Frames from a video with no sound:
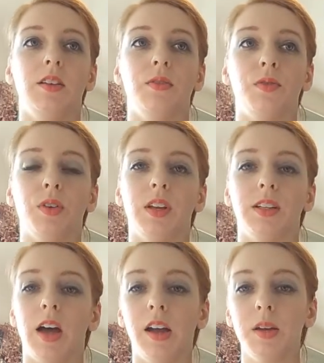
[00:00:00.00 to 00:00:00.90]
For the
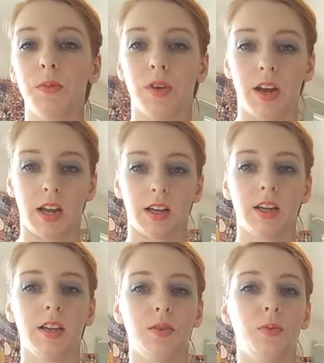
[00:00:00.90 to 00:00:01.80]
Italian meringue,
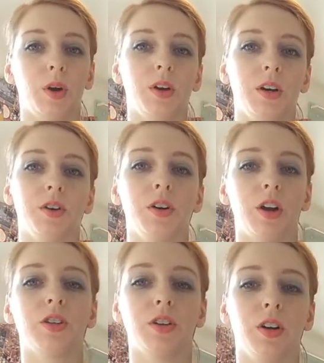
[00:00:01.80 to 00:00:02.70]
we're going to cook
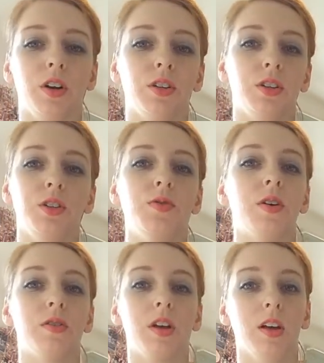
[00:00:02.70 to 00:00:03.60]
our sugar to
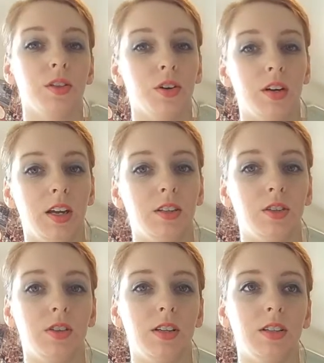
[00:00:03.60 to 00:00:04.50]
238
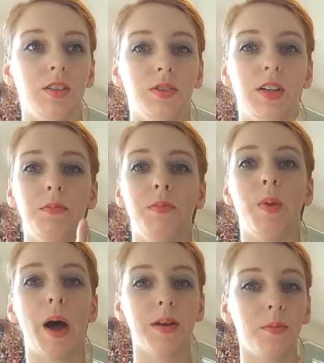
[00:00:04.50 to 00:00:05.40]
degrees. So keep
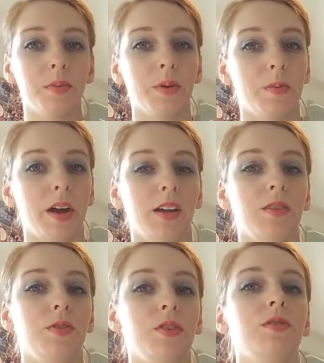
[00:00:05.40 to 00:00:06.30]
that number in mind.
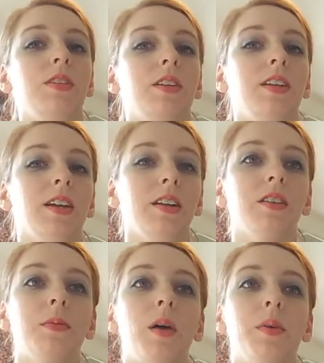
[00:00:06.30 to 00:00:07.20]
If you're using a candy
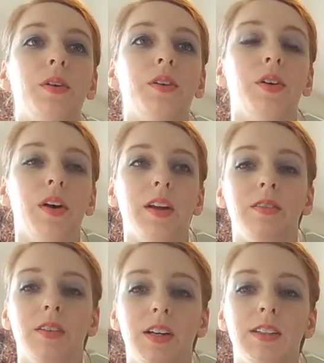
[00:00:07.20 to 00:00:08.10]
thermometer, go ahead and
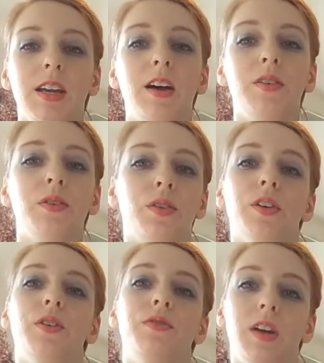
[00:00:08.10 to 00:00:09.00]
write it down or
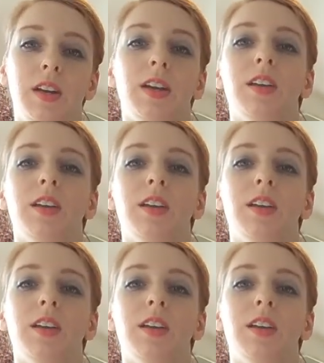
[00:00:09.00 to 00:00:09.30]
go find it